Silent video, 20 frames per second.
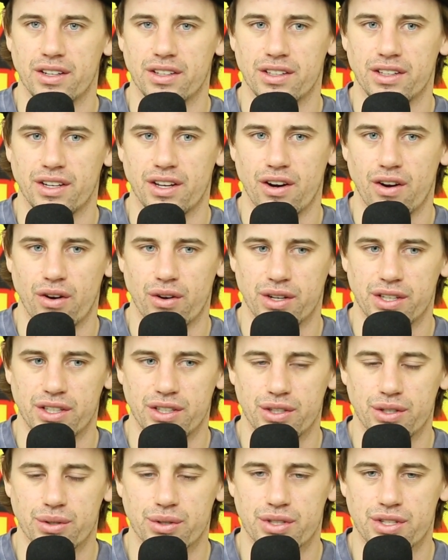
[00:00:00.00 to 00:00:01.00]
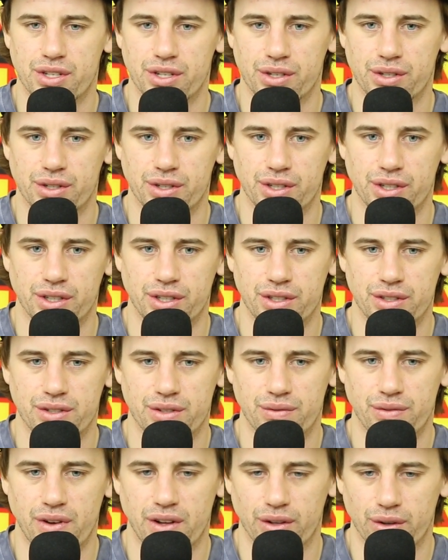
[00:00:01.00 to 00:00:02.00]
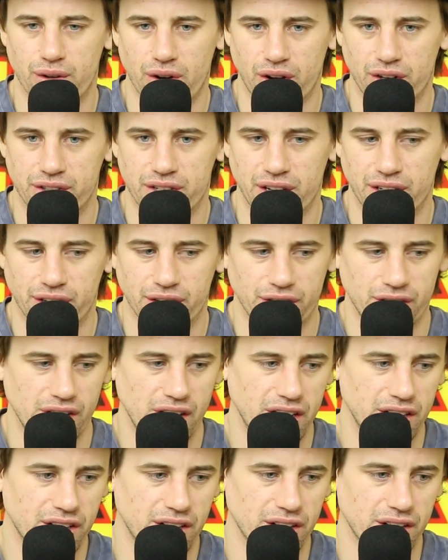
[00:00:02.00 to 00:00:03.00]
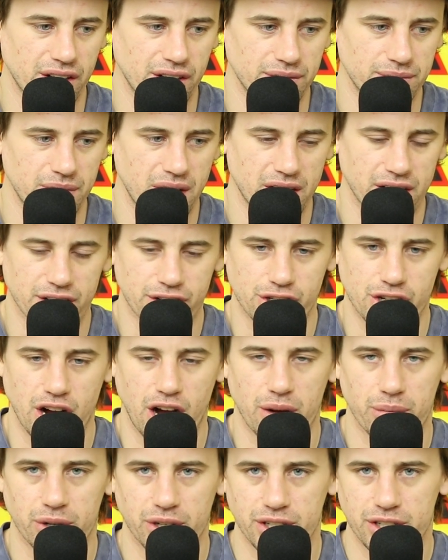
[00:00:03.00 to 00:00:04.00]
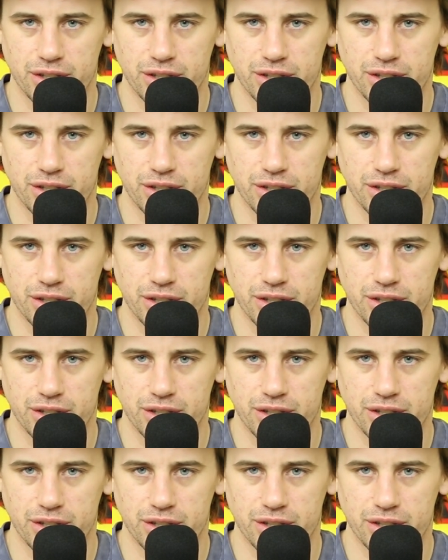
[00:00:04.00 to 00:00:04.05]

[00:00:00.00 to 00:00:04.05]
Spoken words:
he's a fellow content creator, Eric Jalbert.